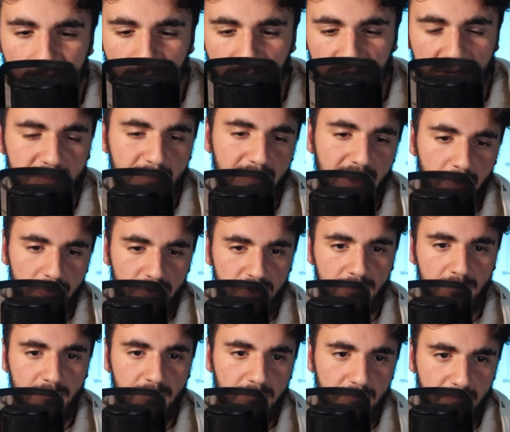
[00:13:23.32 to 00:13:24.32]
Whereas
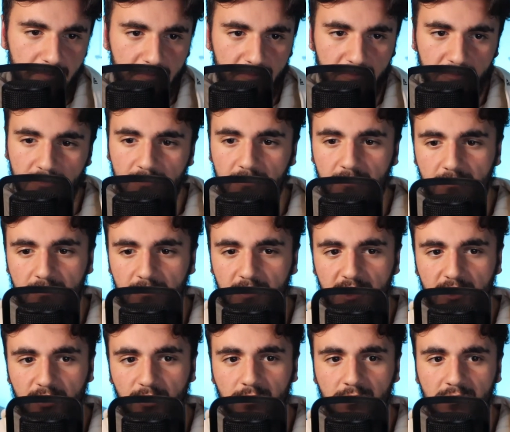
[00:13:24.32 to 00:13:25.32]
Belgium,
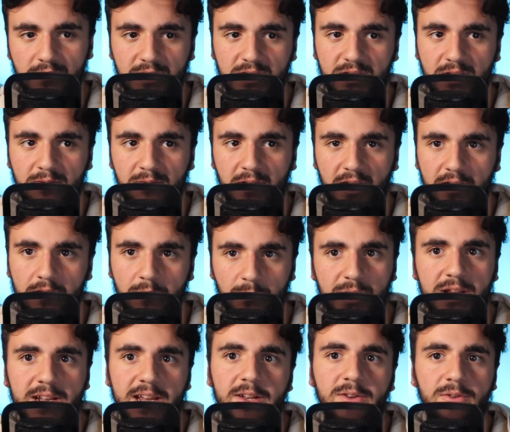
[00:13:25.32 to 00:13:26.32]
sort of like,
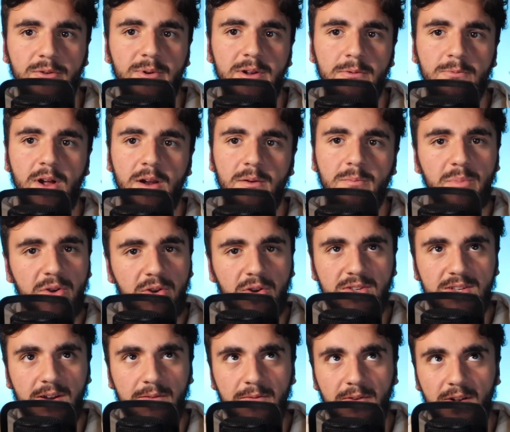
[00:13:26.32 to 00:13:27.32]
we need to win one
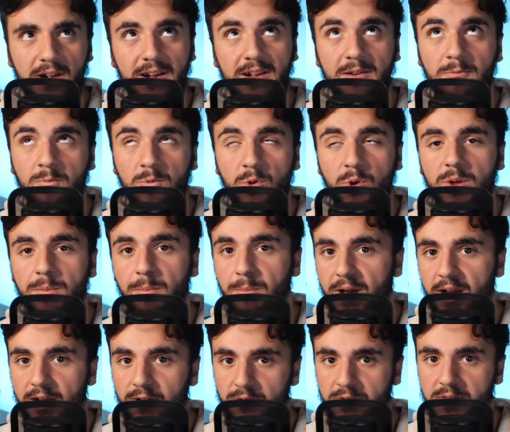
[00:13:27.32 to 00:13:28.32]
because I feel like looking
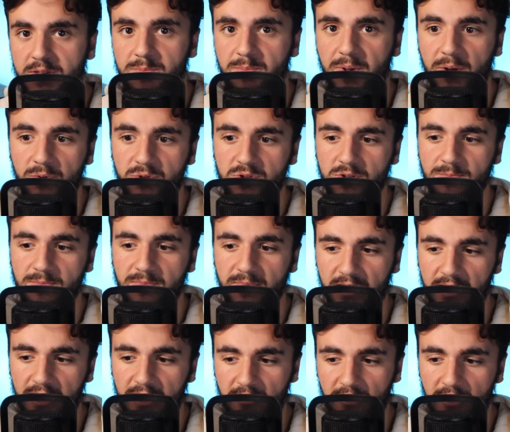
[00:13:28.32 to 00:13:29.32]
back on this Belgium
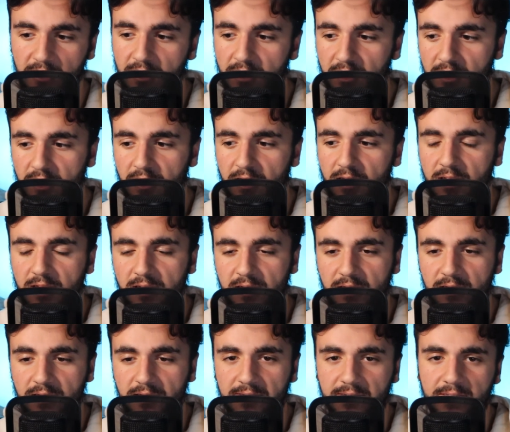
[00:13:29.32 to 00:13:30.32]
era,
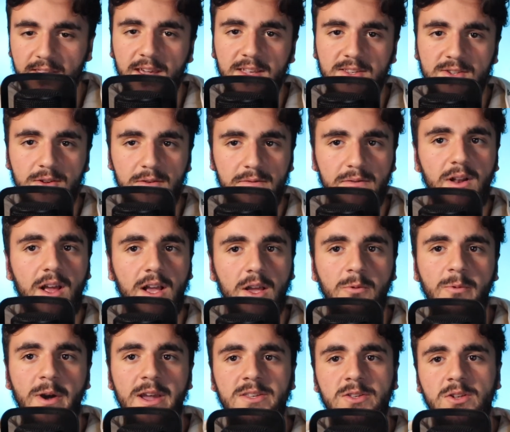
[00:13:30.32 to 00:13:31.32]
it's got to feel
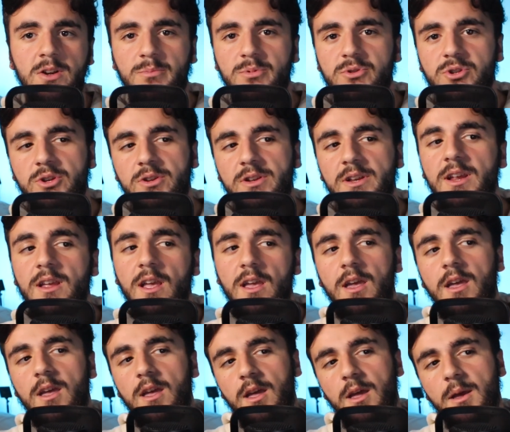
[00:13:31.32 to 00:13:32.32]
like a wasted opportunity.
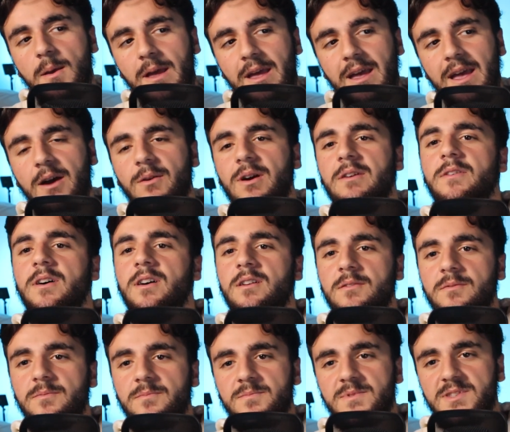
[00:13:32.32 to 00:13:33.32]

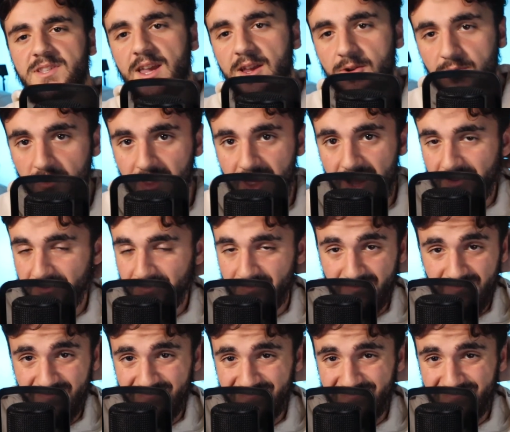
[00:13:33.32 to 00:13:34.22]
However, saying all that,